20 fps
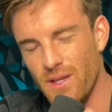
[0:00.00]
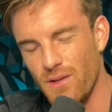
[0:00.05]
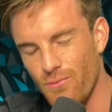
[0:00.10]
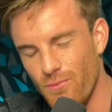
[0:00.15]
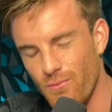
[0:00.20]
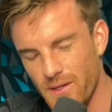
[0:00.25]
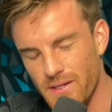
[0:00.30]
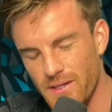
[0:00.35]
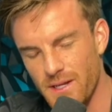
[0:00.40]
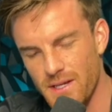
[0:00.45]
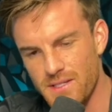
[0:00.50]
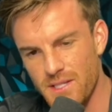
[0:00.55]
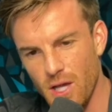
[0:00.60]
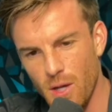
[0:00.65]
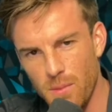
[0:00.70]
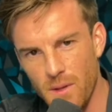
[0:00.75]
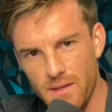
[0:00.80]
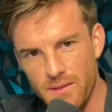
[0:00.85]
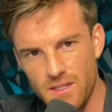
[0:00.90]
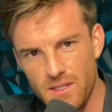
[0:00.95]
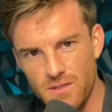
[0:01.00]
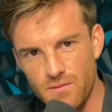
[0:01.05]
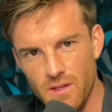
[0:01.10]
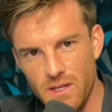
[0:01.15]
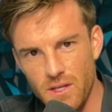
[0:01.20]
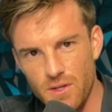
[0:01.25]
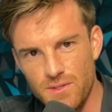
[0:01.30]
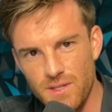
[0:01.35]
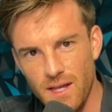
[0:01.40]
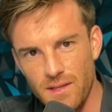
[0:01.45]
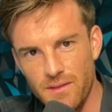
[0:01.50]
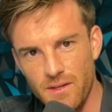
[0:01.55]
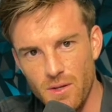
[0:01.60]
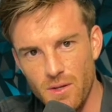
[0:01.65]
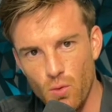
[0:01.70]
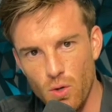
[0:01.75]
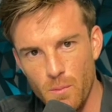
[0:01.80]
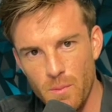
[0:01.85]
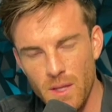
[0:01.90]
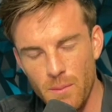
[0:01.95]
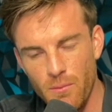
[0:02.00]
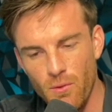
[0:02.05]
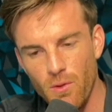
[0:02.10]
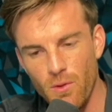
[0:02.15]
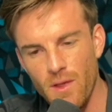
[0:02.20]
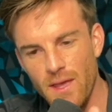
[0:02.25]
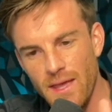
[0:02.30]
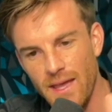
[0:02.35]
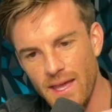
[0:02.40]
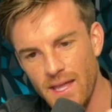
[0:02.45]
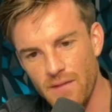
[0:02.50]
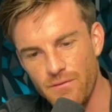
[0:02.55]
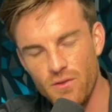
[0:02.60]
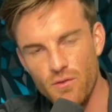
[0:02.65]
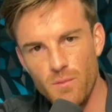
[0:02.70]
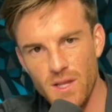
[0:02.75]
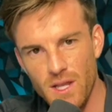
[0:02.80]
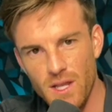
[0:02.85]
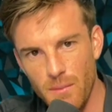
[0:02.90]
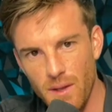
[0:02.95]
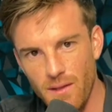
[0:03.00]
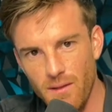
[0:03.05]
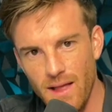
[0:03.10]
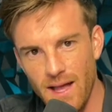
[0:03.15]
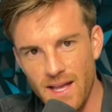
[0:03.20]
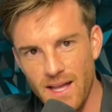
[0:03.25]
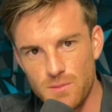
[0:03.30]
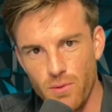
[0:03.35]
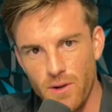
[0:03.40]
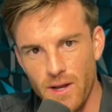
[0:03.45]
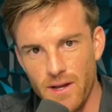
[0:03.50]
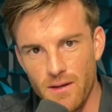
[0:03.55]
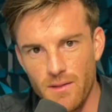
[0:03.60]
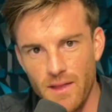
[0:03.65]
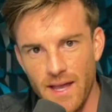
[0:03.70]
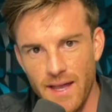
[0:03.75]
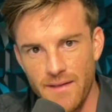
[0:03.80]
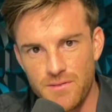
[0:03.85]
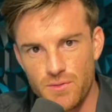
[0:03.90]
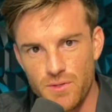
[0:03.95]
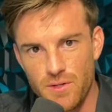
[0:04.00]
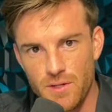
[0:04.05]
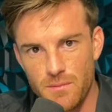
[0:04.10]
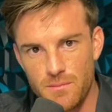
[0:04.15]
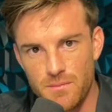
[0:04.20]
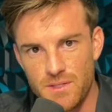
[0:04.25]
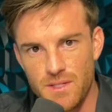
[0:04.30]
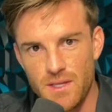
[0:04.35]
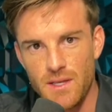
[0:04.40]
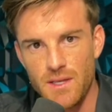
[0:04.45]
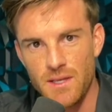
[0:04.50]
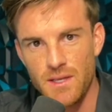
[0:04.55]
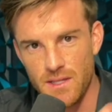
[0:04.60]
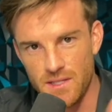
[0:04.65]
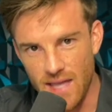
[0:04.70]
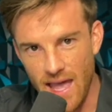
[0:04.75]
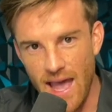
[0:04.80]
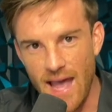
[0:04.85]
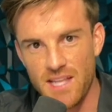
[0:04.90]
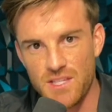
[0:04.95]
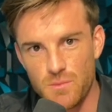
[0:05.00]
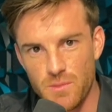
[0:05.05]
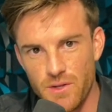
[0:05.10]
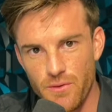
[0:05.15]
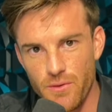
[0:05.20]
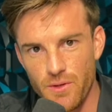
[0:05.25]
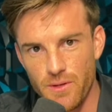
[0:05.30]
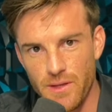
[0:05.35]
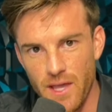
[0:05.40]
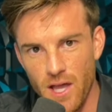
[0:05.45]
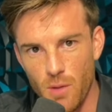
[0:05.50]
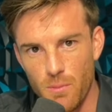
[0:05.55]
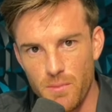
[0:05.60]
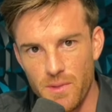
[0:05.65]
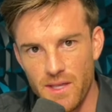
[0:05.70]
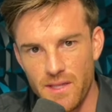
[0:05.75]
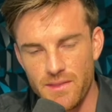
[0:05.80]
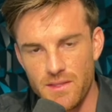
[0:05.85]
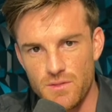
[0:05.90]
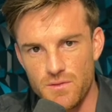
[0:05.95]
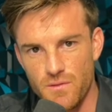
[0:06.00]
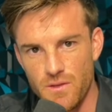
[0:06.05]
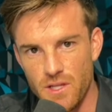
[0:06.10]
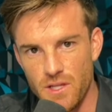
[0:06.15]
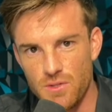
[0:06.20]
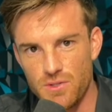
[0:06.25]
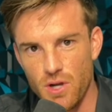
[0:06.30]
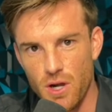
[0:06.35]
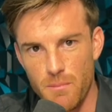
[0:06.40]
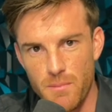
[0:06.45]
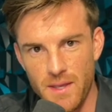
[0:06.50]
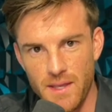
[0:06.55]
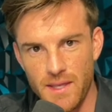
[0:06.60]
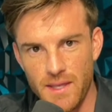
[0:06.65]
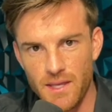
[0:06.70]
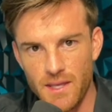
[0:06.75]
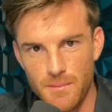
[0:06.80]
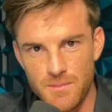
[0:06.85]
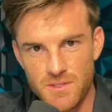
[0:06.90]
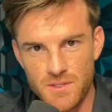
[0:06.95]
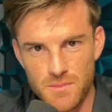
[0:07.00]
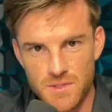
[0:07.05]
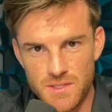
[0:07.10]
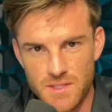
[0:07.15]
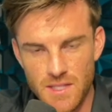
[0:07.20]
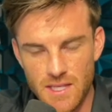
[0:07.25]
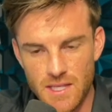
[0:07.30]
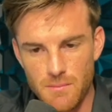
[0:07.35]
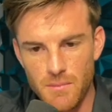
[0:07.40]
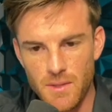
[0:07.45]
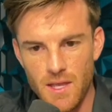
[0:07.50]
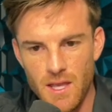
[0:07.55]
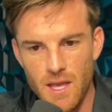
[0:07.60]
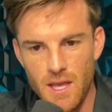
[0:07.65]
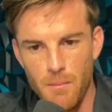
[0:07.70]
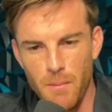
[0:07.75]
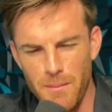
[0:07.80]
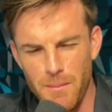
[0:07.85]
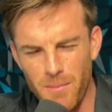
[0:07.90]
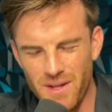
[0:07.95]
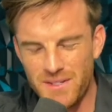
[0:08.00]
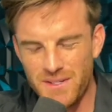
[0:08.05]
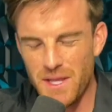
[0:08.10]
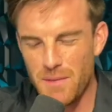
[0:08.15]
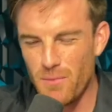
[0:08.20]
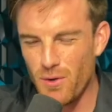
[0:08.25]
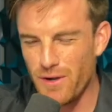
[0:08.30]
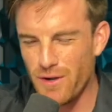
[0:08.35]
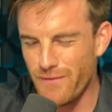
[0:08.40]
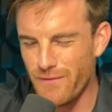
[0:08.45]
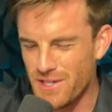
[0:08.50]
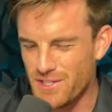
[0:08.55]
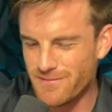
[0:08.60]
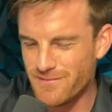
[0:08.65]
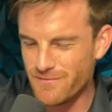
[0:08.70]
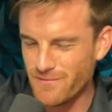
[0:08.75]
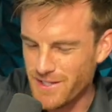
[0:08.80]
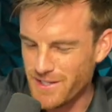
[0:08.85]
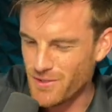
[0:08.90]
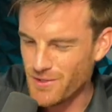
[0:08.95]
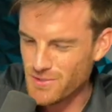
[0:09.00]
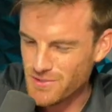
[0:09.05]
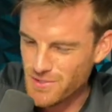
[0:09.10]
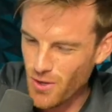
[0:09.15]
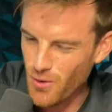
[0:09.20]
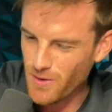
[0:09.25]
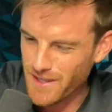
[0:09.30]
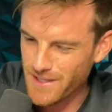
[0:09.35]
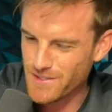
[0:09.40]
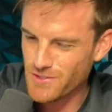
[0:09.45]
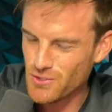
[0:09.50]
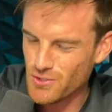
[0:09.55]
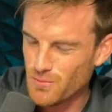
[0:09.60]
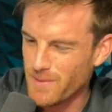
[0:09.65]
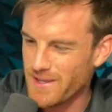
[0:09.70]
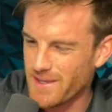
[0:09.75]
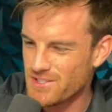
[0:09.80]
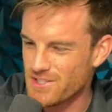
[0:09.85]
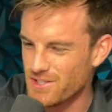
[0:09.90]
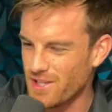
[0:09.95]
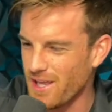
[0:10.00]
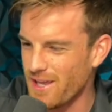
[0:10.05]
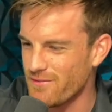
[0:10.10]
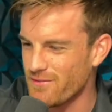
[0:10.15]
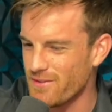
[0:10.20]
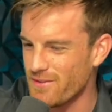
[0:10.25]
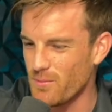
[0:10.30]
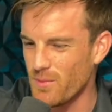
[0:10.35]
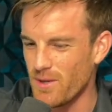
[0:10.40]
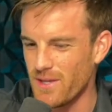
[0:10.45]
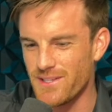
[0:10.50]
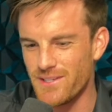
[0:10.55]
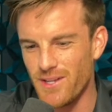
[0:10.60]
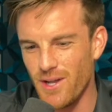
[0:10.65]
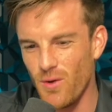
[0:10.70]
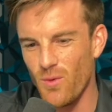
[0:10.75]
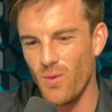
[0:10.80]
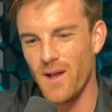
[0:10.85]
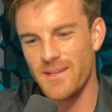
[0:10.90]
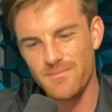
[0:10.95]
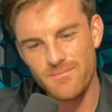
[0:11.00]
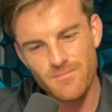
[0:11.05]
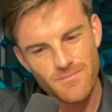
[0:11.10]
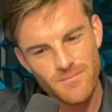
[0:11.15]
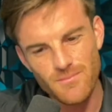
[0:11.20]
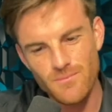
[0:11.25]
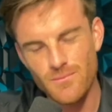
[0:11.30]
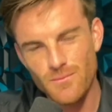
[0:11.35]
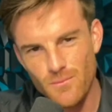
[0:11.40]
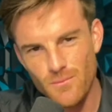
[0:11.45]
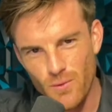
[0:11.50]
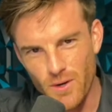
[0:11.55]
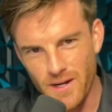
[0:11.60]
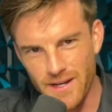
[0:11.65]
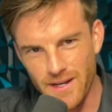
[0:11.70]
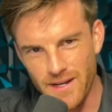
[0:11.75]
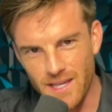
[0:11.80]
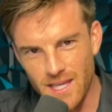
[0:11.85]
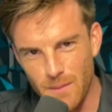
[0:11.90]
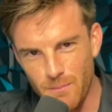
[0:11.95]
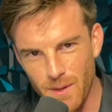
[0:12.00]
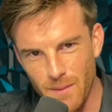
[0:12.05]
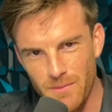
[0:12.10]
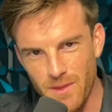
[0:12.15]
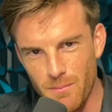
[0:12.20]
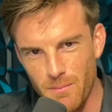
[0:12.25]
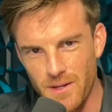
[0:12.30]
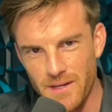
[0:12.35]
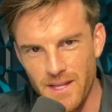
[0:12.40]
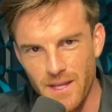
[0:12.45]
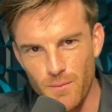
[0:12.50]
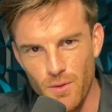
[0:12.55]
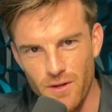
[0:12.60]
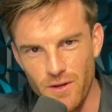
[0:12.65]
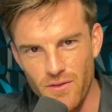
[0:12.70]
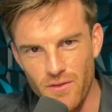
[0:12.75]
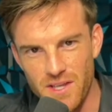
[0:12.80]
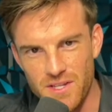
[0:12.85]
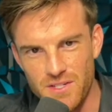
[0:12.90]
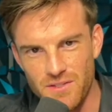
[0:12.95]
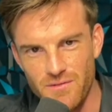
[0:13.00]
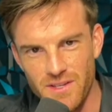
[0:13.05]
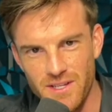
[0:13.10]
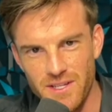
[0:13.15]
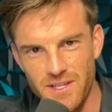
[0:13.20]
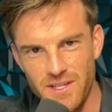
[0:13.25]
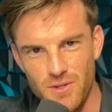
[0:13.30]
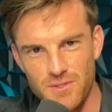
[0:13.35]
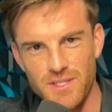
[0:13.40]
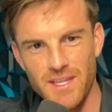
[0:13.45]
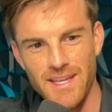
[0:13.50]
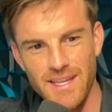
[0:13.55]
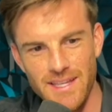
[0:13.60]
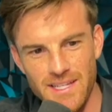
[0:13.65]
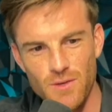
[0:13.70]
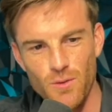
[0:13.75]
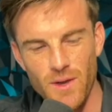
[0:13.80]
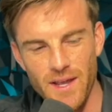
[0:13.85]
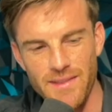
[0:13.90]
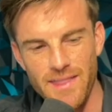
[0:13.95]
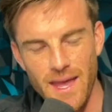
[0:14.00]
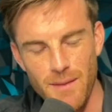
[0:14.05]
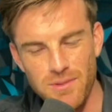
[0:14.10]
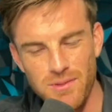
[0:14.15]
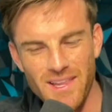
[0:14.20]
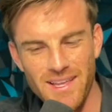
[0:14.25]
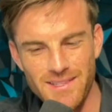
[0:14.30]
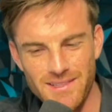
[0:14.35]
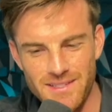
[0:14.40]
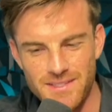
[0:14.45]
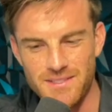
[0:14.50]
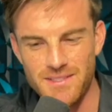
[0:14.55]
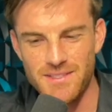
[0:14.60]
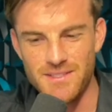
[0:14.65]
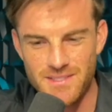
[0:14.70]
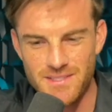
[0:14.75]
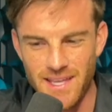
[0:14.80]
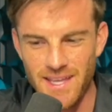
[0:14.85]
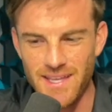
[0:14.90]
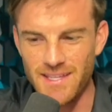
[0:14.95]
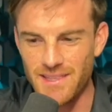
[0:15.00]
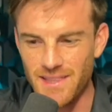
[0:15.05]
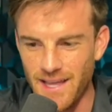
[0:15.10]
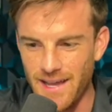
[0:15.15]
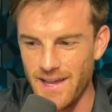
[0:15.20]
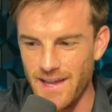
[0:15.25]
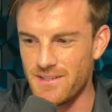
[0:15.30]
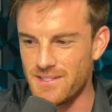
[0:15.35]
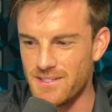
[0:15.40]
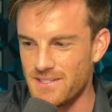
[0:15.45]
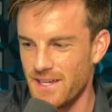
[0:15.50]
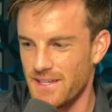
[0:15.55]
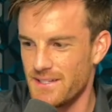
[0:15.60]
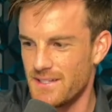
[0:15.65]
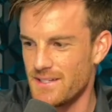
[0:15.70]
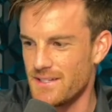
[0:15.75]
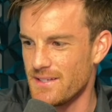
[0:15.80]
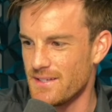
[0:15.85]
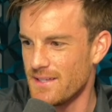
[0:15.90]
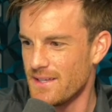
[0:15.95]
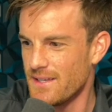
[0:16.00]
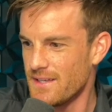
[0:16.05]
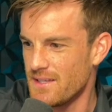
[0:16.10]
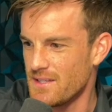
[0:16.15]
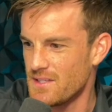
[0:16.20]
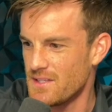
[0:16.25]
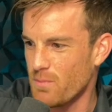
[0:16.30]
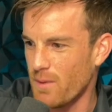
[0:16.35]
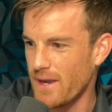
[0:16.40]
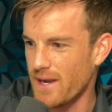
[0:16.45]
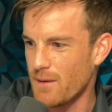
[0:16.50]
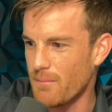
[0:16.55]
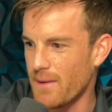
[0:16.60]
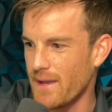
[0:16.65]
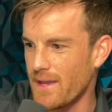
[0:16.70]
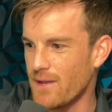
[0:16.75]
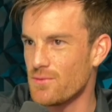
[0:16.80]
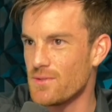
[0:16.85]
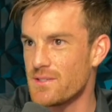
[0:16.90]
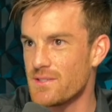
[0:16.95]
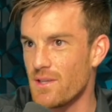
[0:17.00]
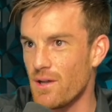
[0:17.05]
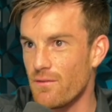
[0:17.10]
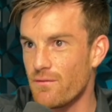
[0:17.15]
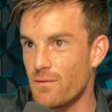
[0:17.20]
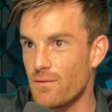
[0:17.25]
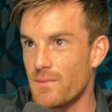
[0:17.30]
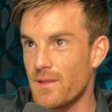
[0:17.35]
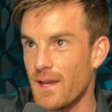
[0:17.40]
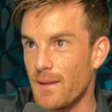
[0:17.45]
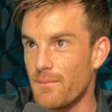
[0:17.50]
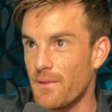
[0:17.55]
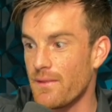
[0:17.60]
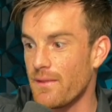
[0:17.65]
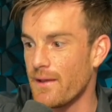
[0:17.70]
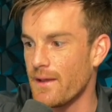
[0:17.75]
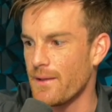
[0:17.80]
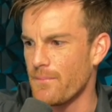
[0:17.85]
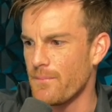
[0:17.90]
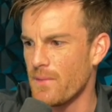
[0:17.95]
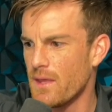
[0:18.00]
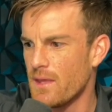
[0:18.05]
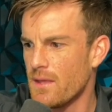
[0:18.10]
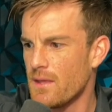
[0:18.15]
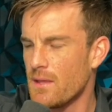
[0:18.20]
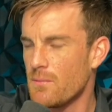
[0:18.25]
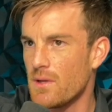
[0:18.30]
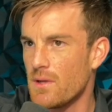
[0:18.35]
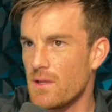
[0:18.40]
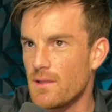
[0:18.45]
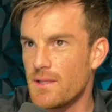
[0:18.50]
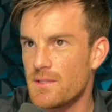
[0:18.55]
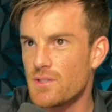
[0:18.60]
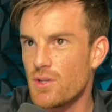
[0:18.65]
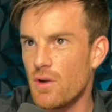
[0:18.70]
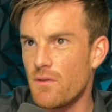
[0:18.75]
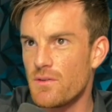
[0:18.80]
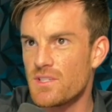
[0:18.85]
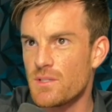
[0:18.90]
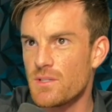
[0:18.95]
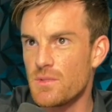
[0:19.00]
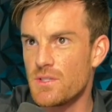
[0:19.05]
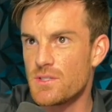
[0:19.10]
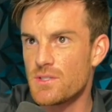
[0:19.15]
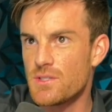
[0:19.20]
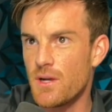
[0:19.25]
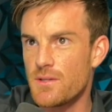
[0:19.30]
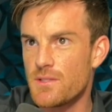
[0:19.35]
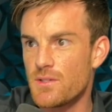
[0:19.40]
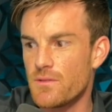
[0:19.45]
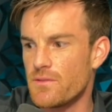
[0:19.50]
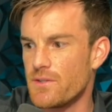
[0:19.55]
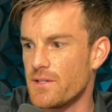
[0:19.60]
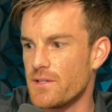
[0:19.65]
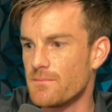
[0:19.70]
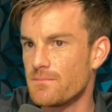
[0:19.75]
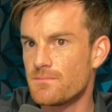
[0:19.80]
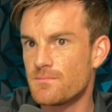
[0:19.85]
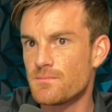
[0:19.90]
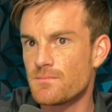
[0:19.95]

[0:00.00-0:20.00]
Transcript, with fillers: It really does help get these videos out there to more people. And if you've been in my last prior live streams, it has been really helping, and those videos are picking up some steam. My Monday motivation videos don't get too much love, but you know what? we're going to keep up the Monday motivation videos anyway. That playlist is staying live because I need to inspire my own self from time to time. But let's go over some of these charts over here.